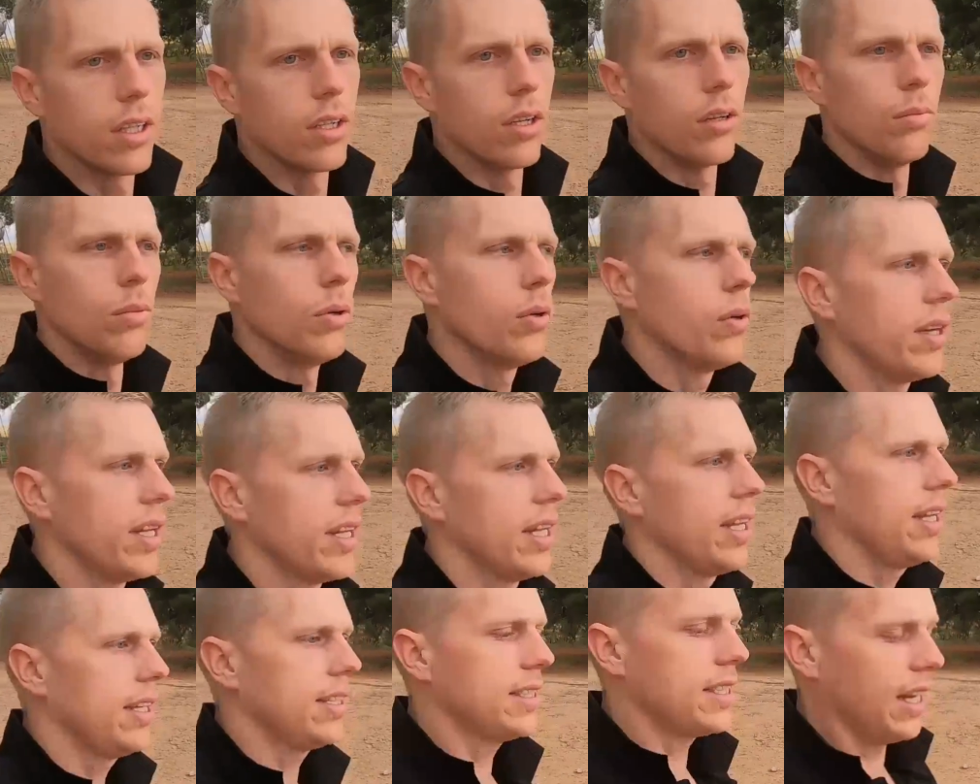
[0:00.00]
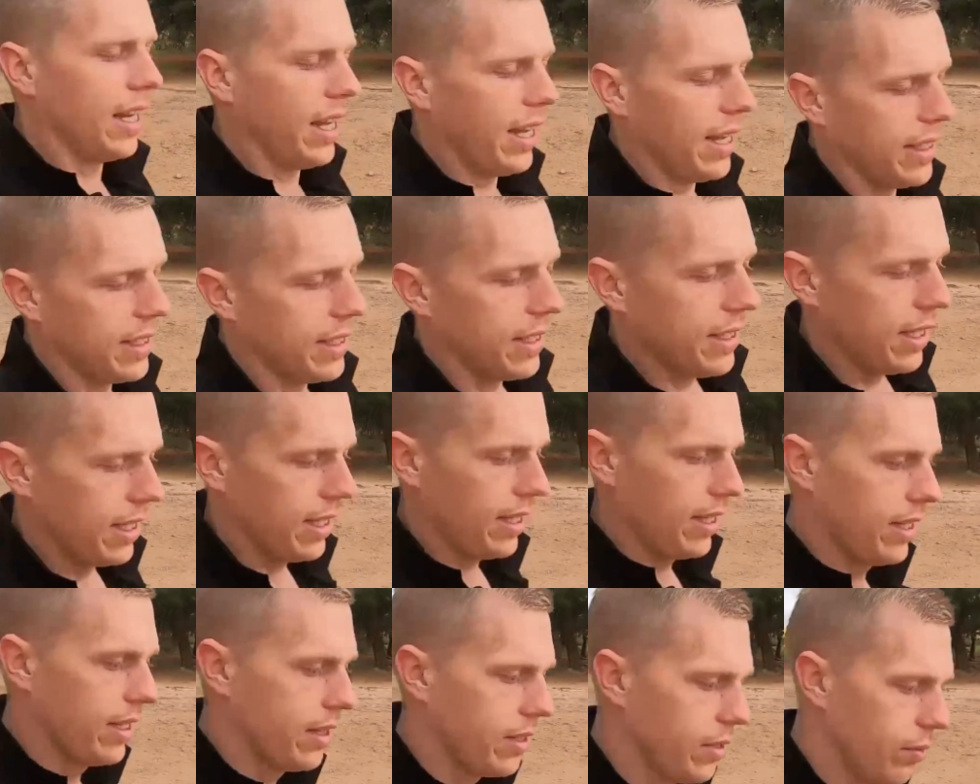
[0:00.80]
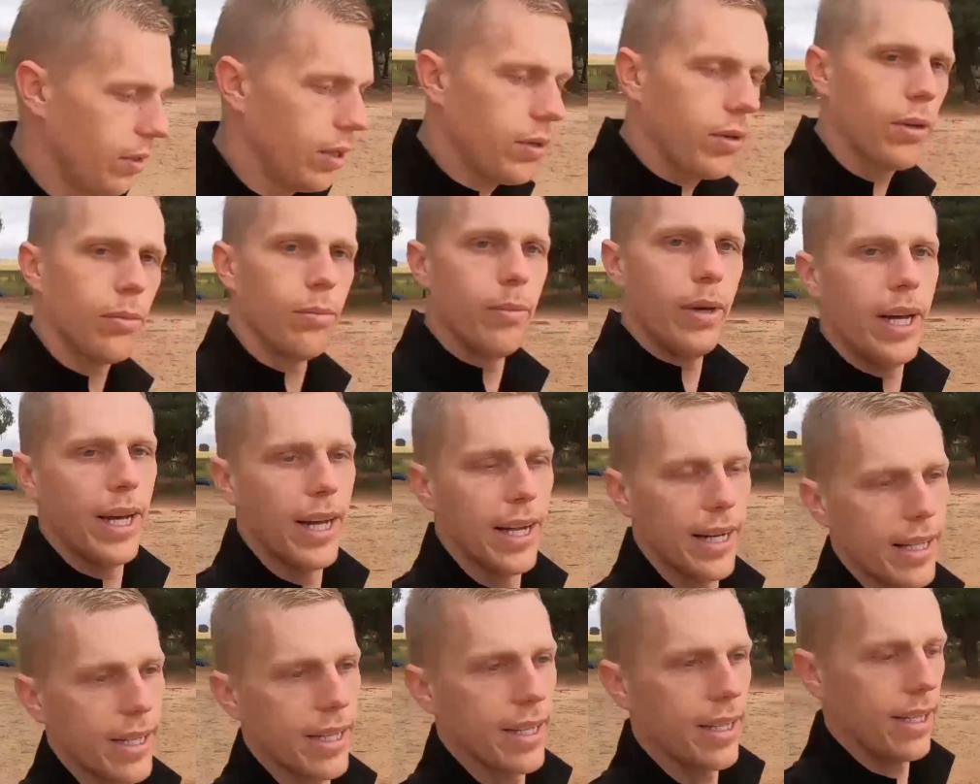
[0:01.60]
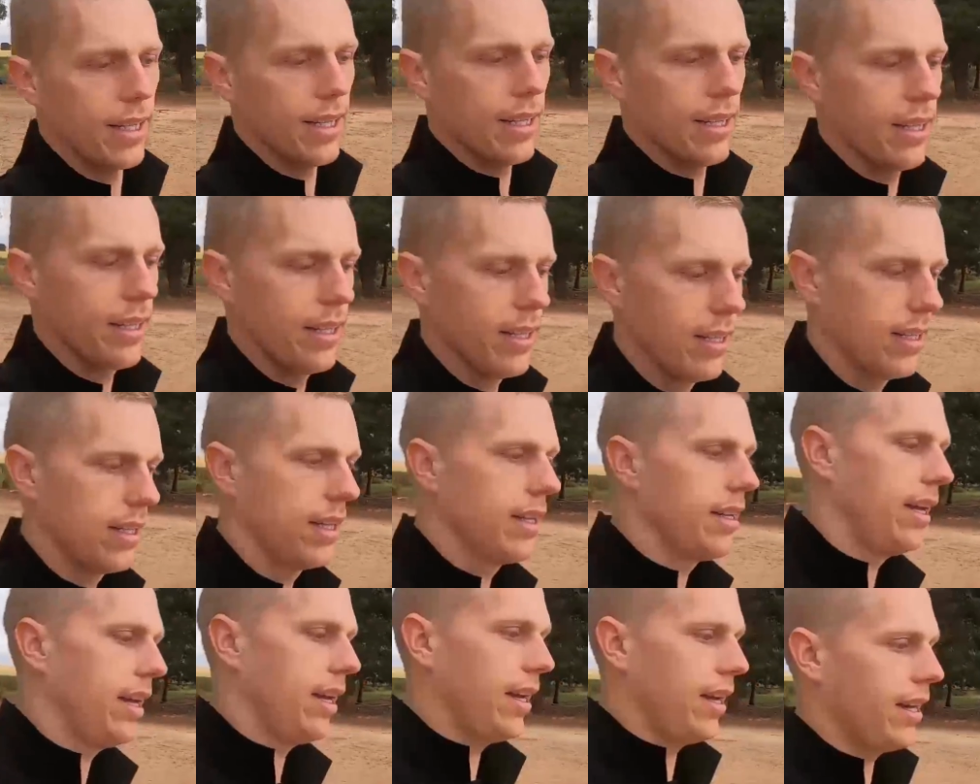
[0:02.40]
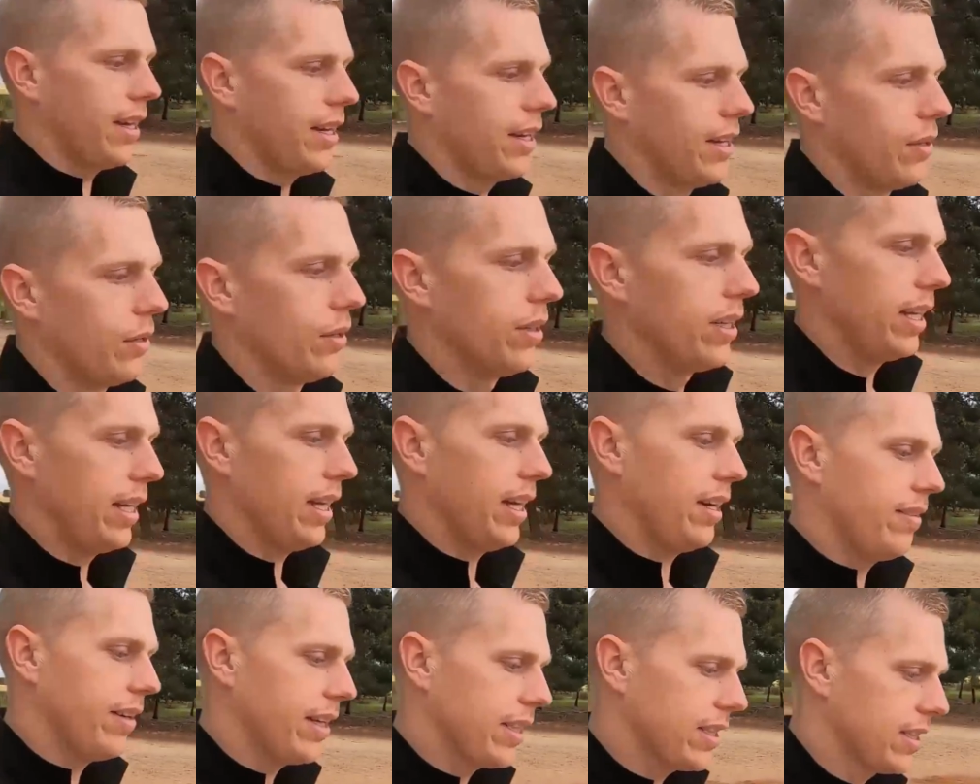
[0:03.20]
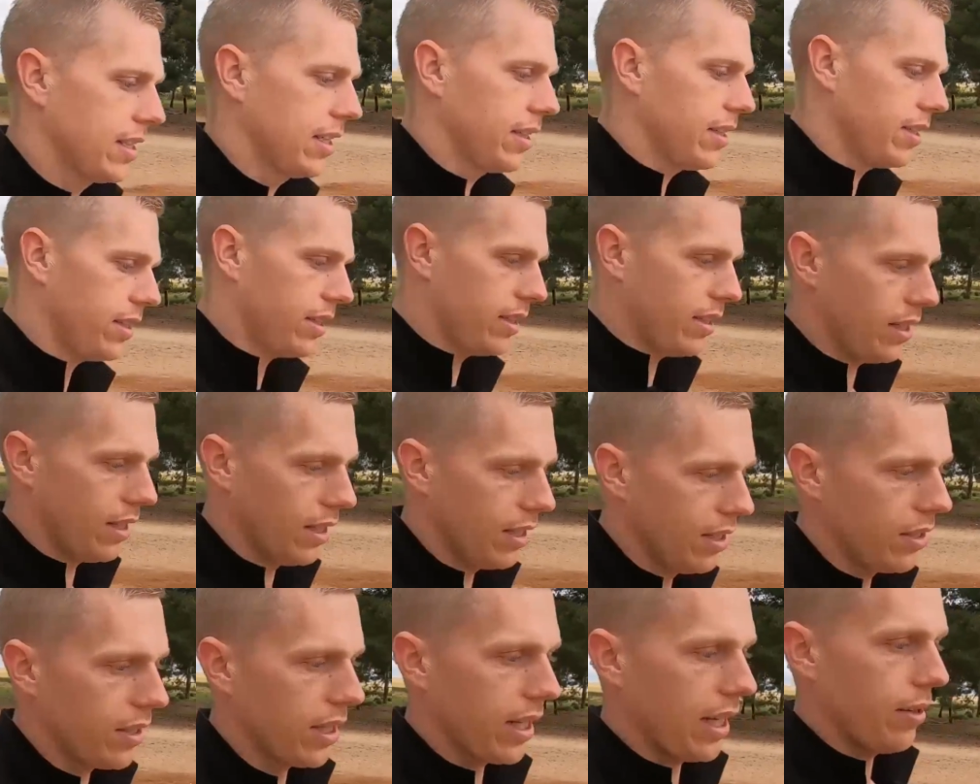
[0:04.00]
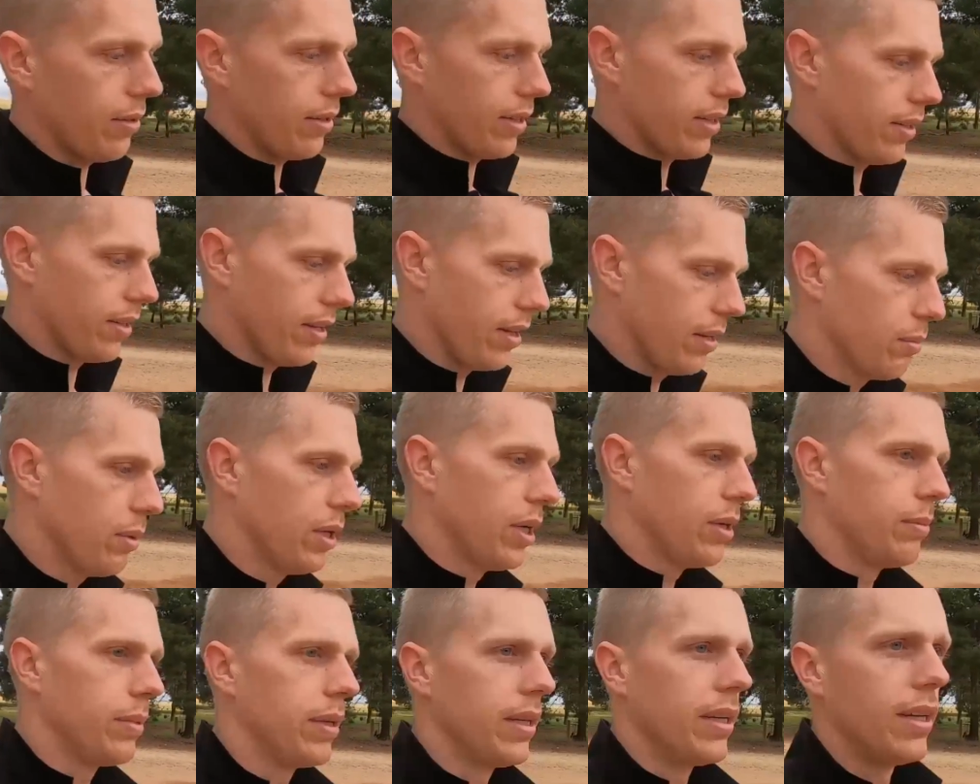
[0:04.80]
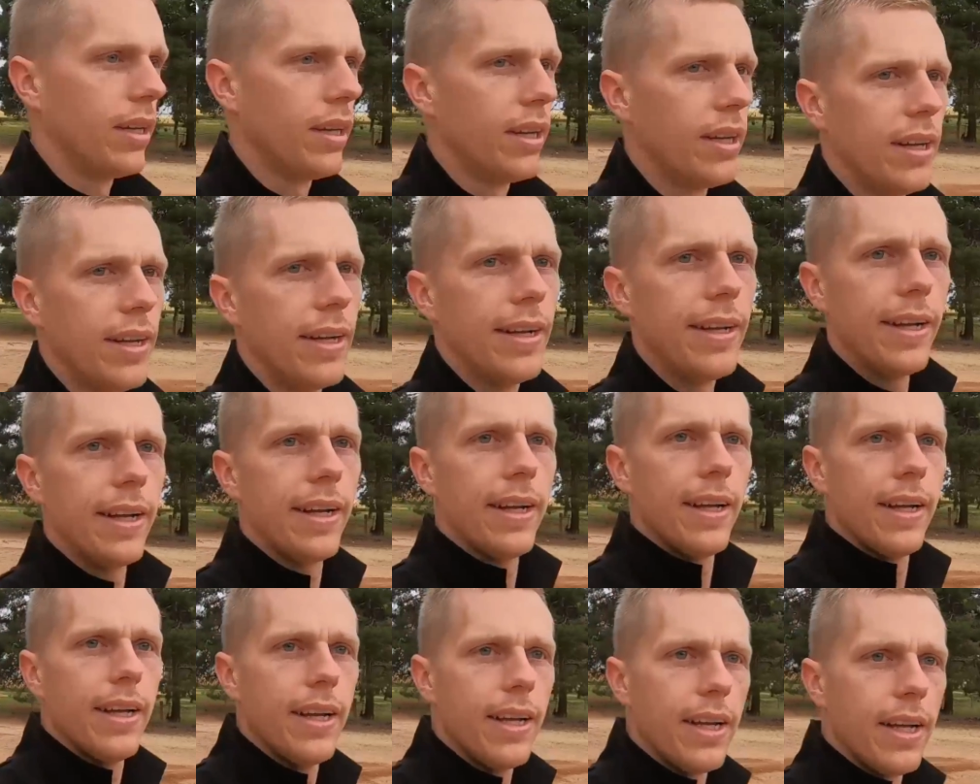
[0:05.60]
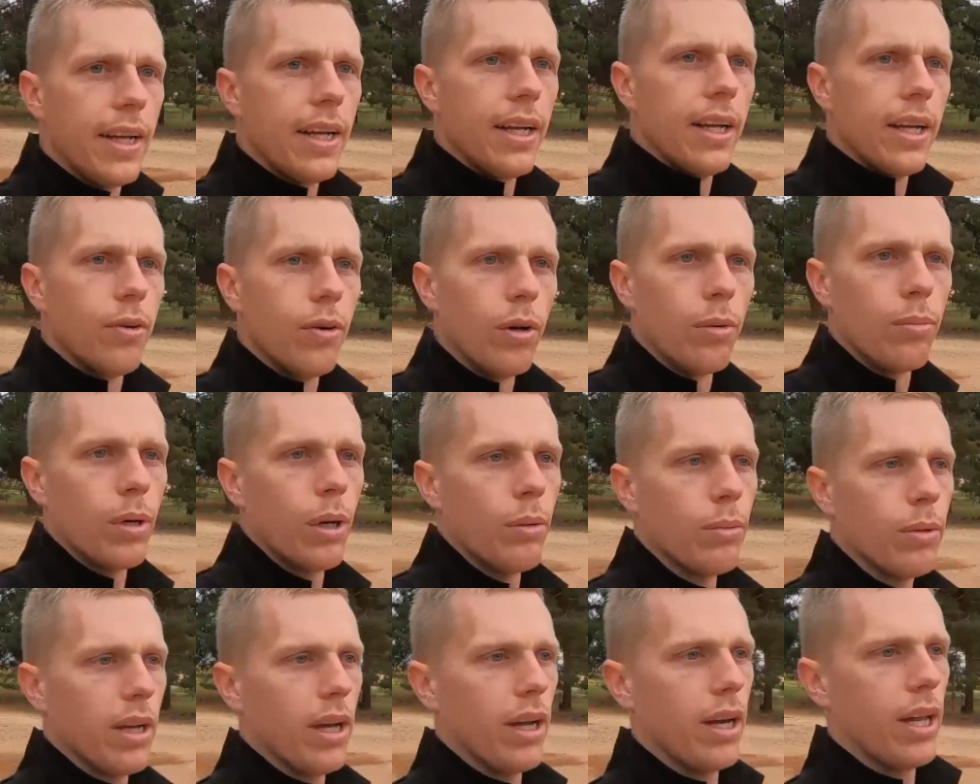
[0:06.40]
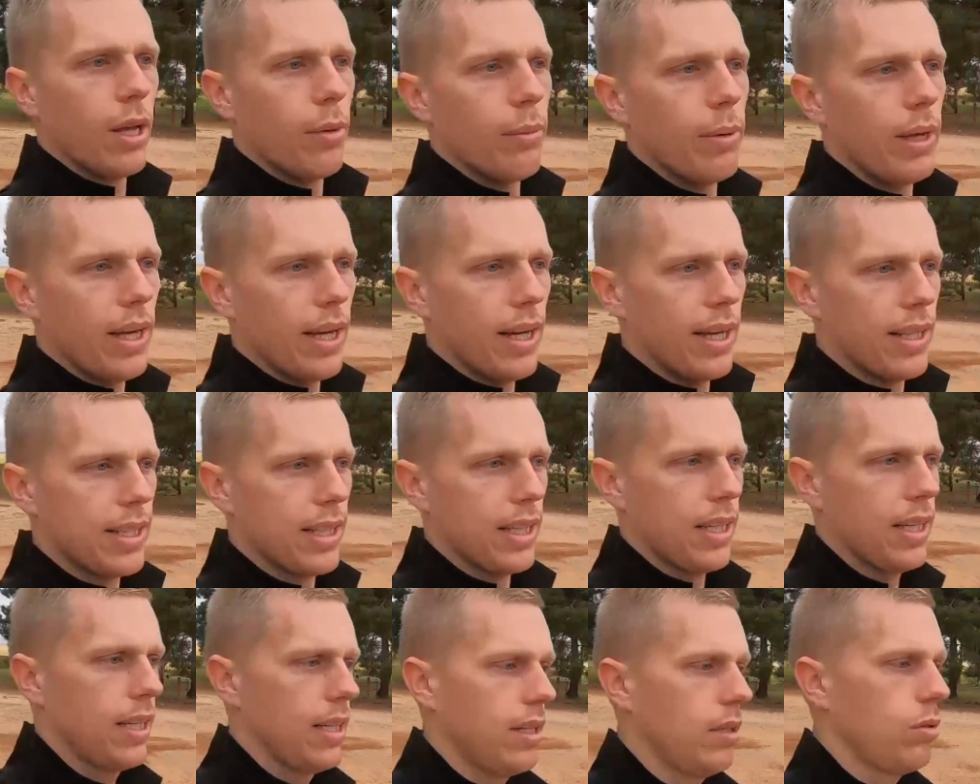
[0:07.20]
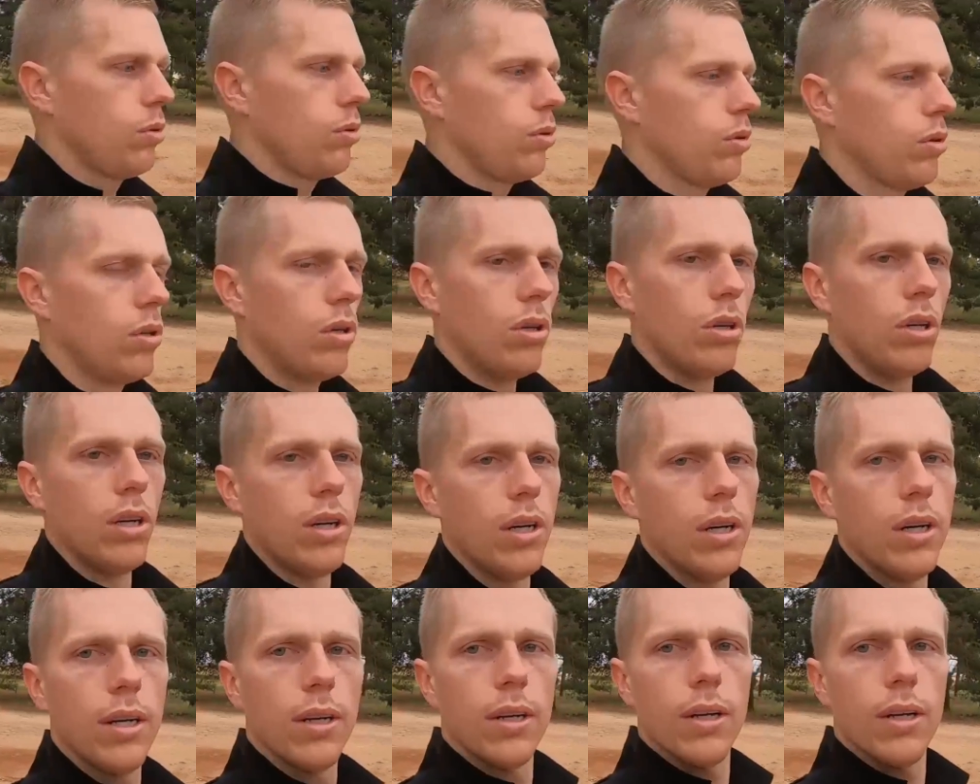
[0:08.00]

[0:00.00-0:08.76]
Good morning, internet. Welcome back. Now, we have actually got a lot going on at the moment. We're probably only about 4